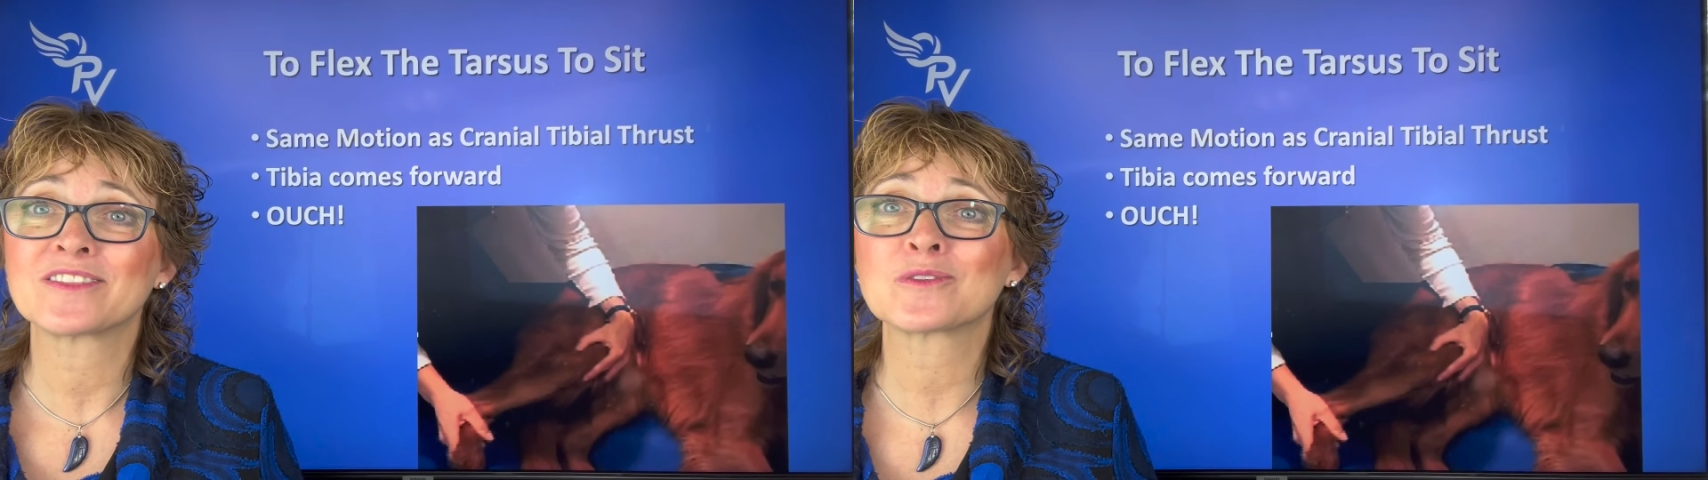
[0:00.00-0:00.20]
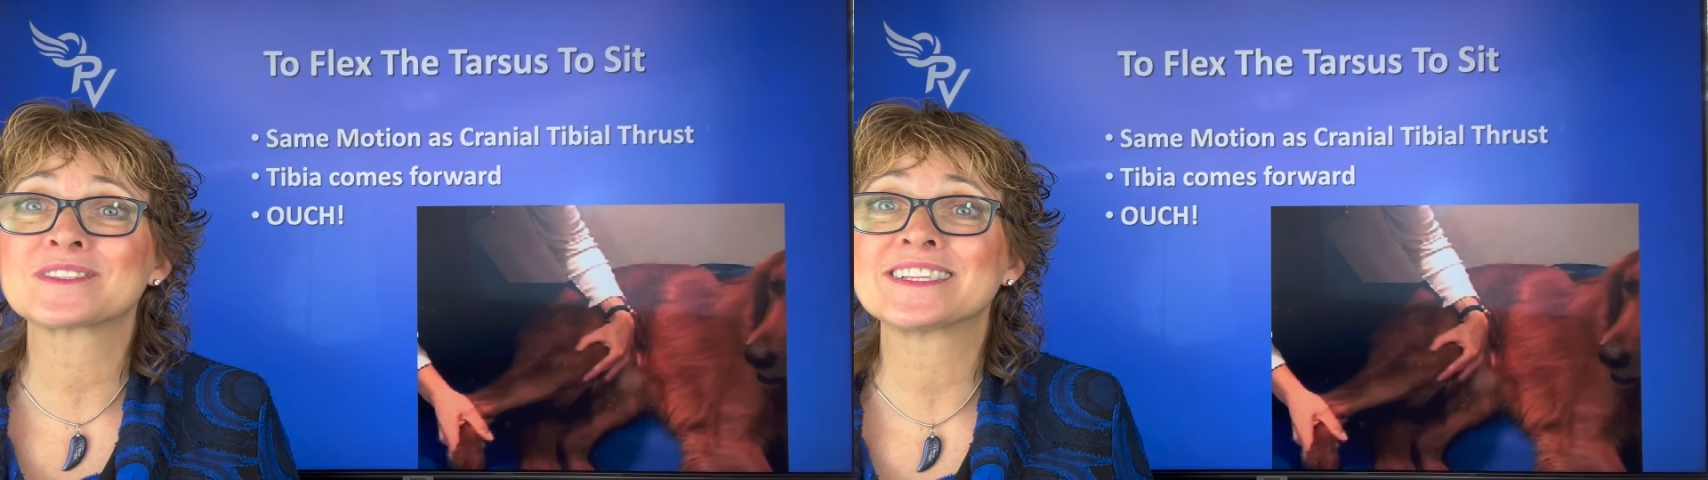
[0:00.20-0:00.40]

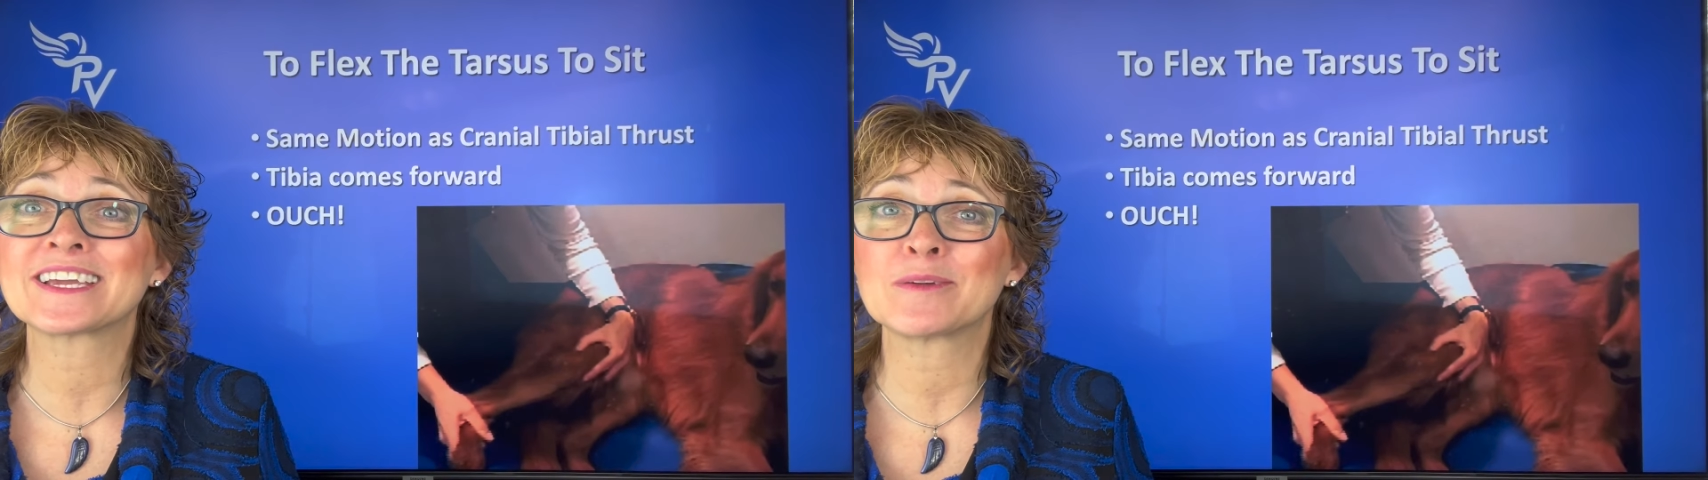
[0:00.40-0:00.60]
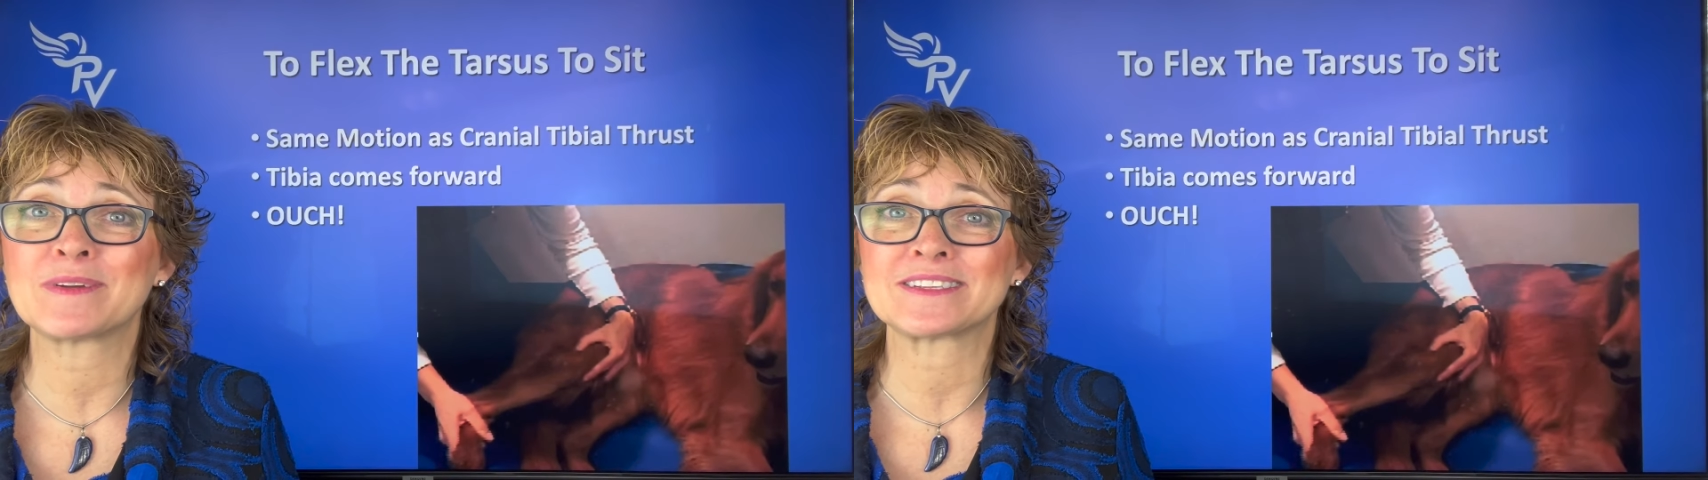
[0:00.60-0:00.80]
those
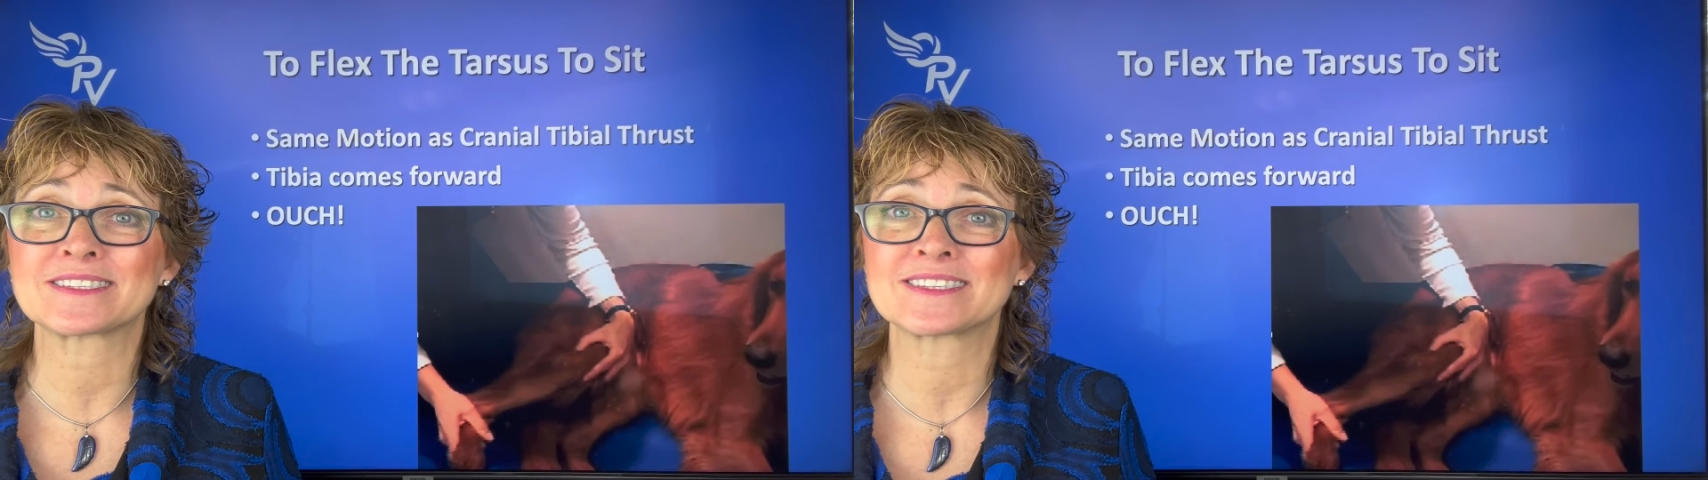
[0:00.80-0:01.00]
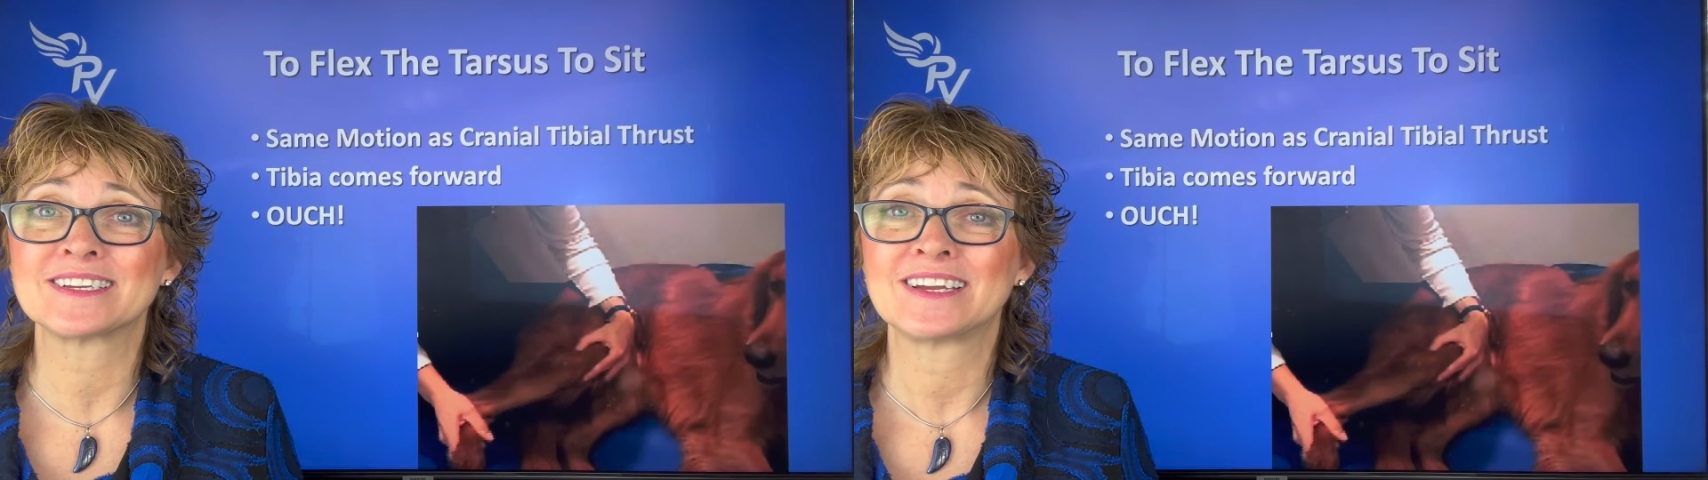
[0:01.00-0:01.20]

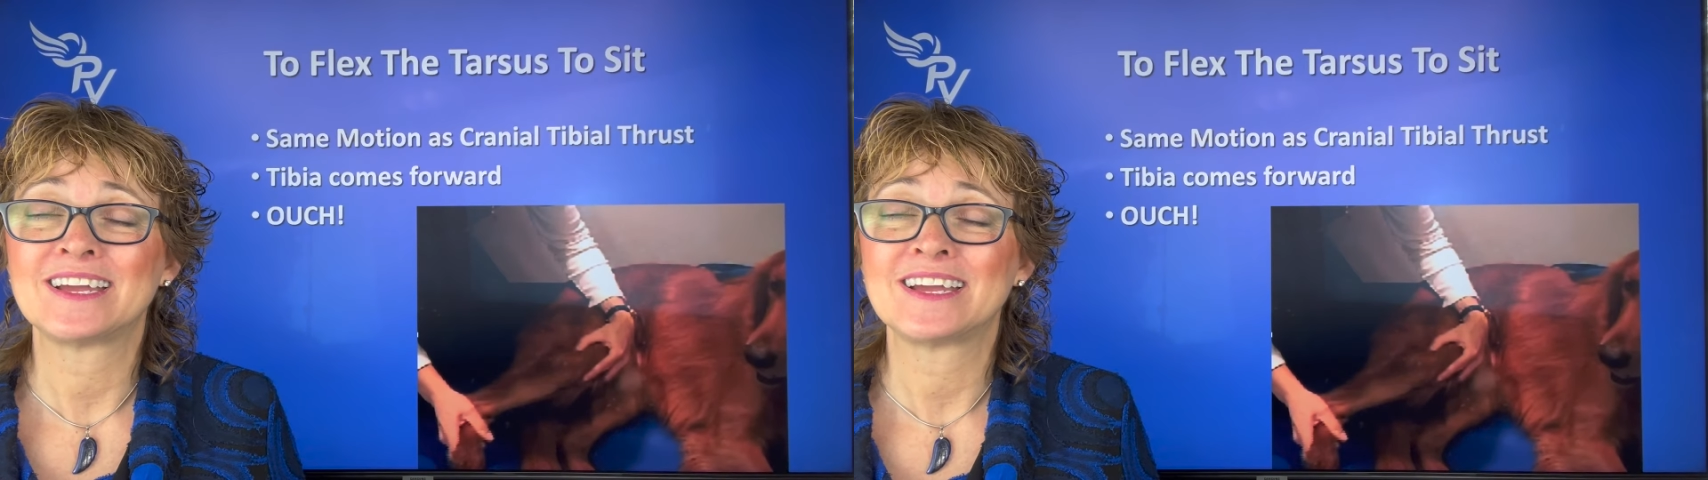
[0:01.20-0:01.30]
ligaments.